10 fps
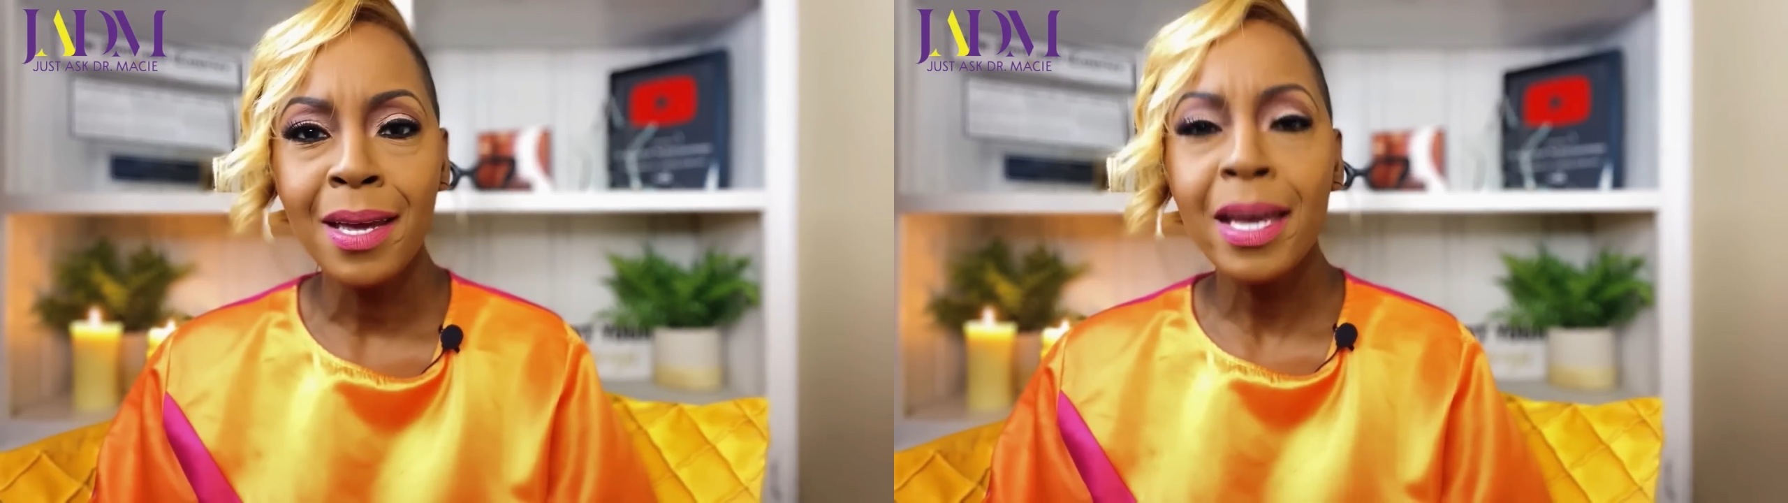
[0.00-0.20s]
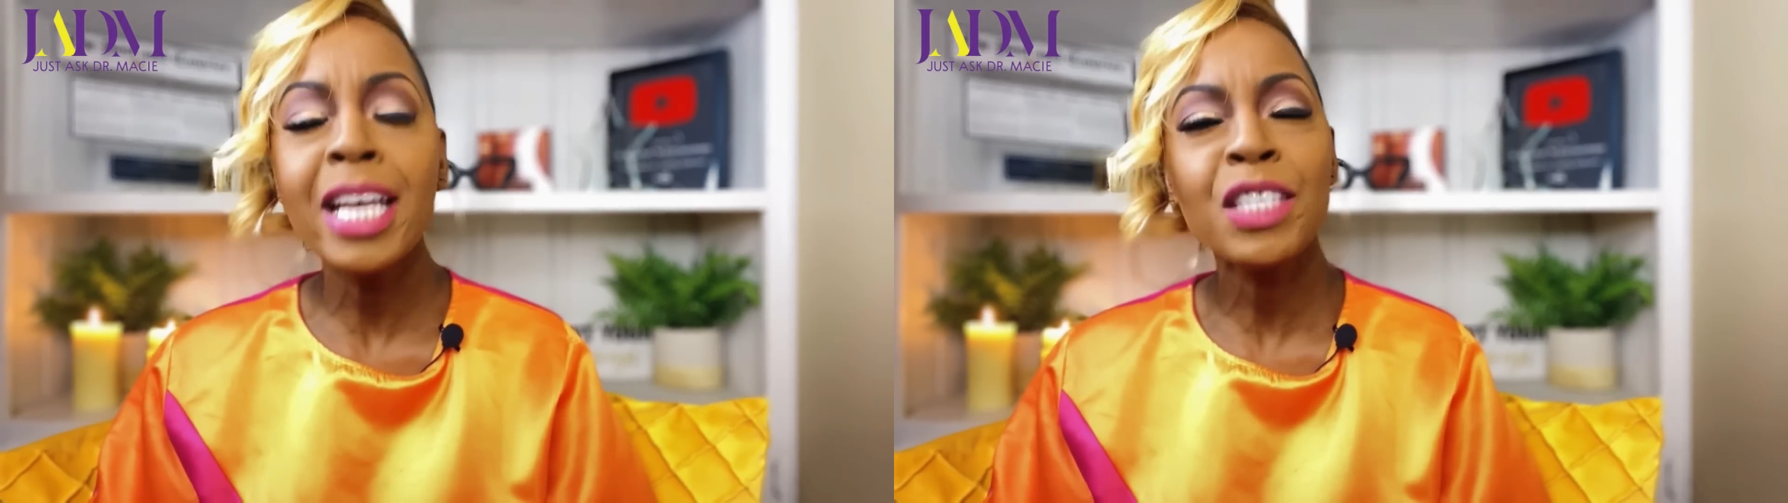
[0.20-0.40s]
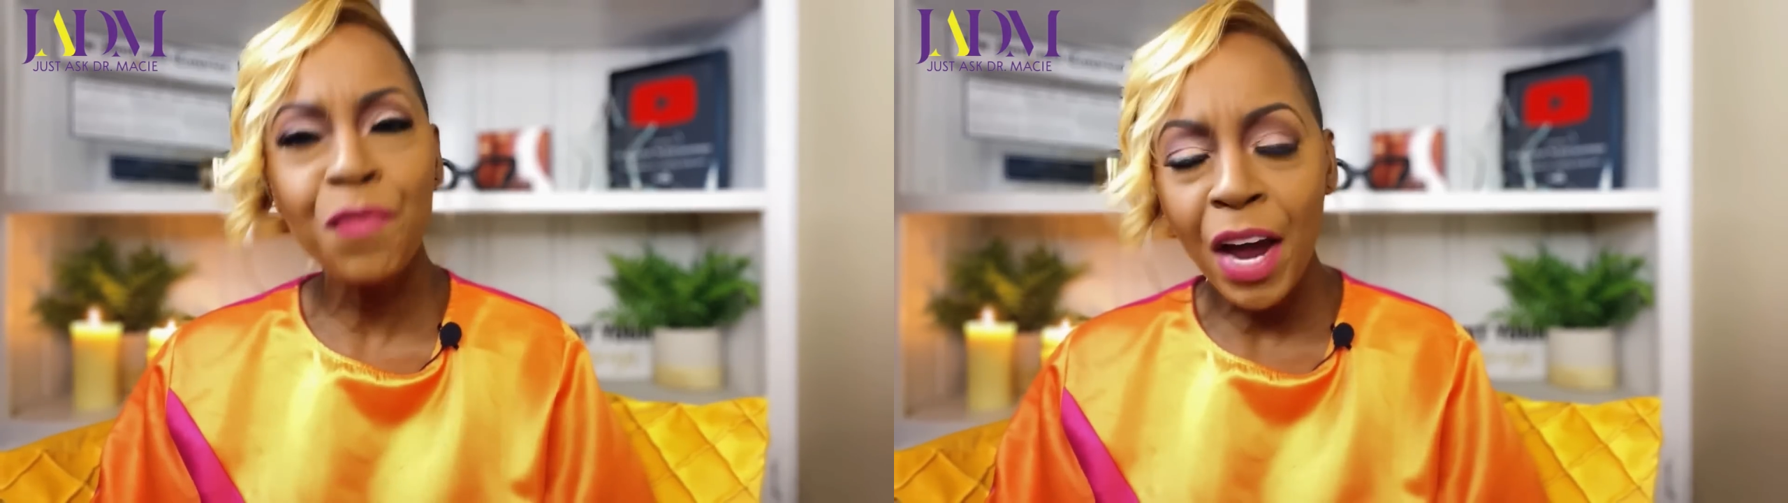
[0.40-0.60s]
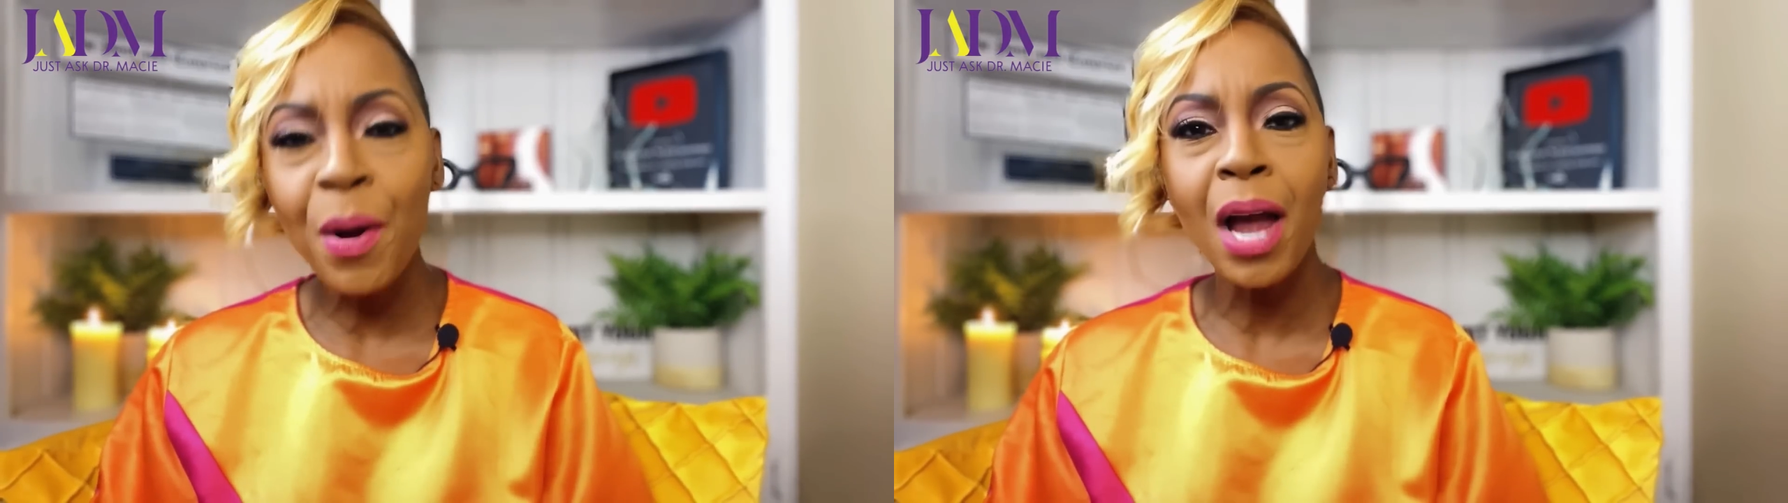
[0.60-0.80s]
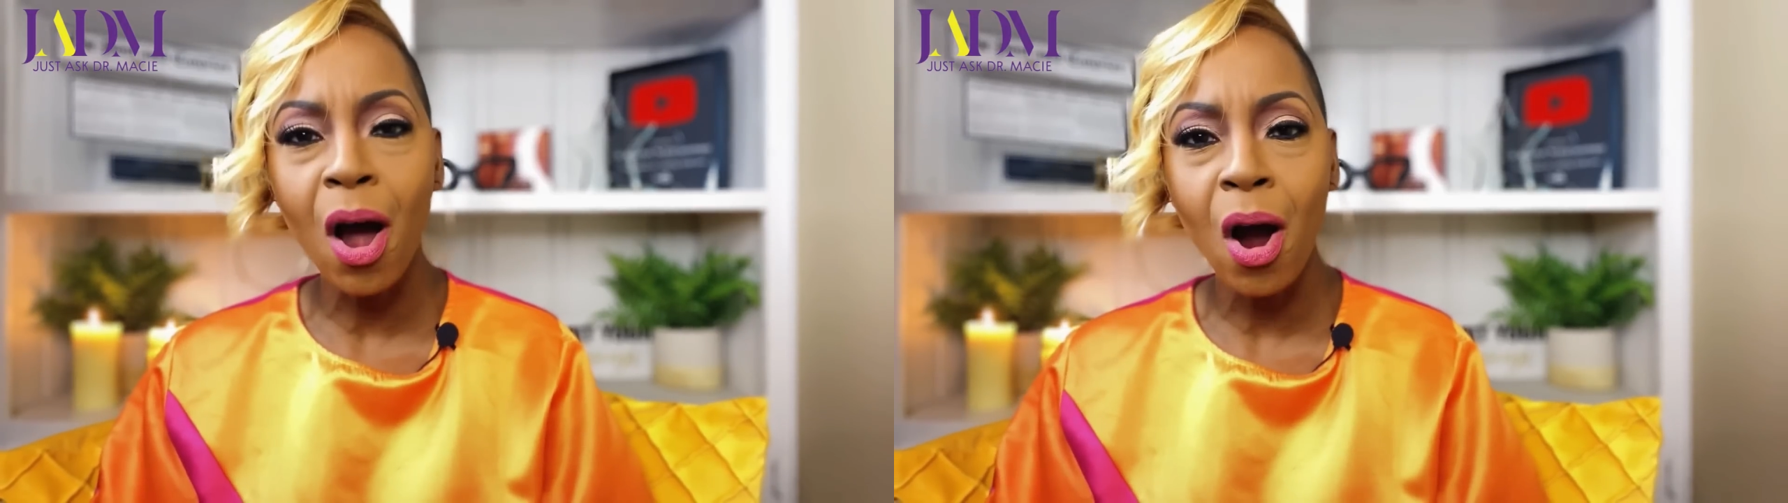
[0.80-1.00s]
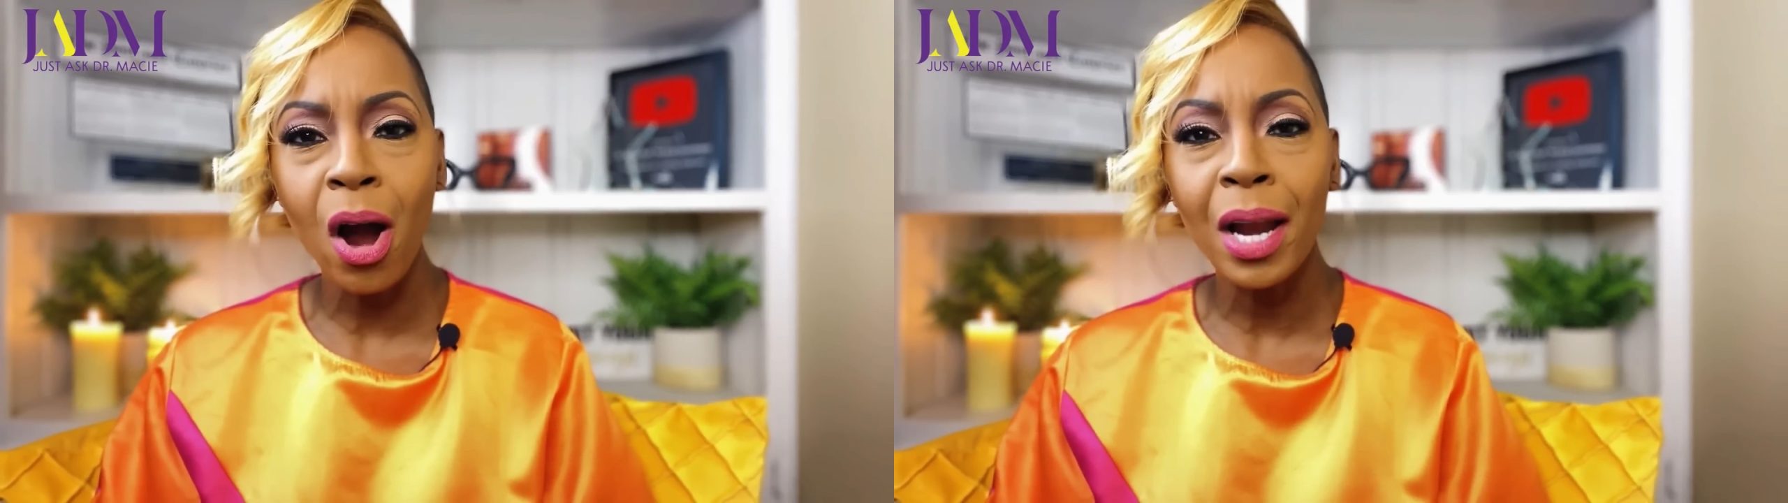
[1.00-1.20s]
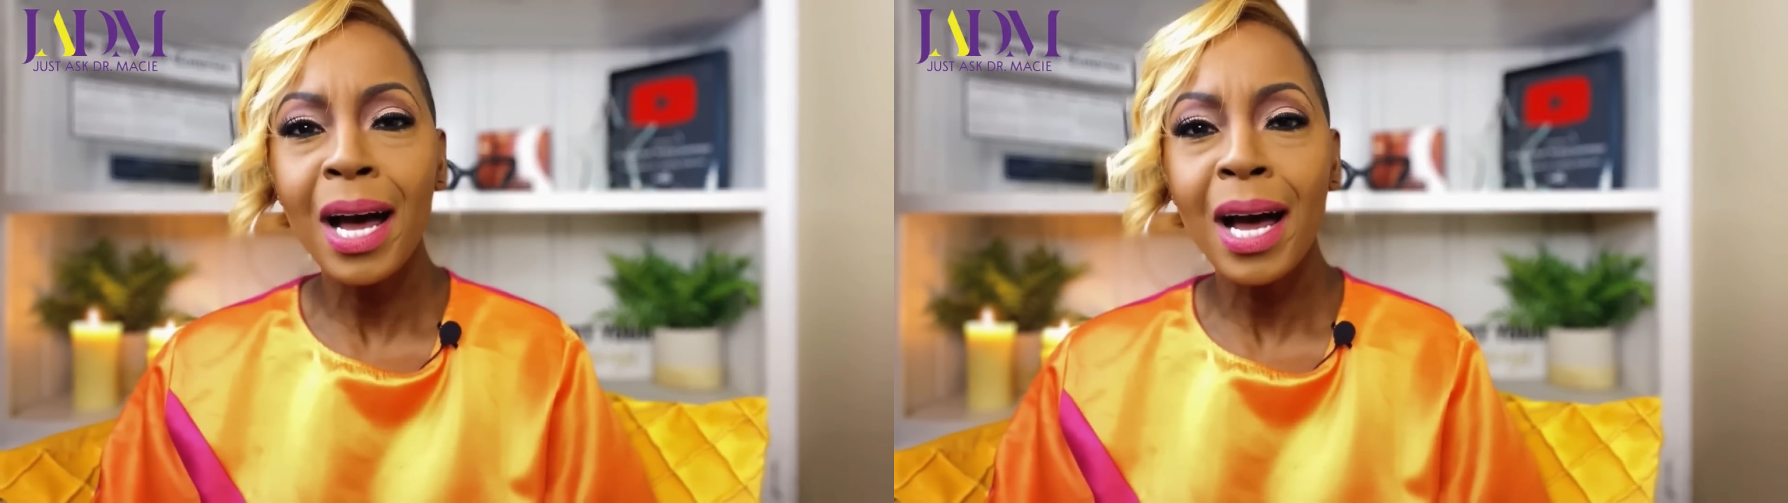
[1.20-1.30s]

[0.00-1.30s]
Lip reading: It's very hard.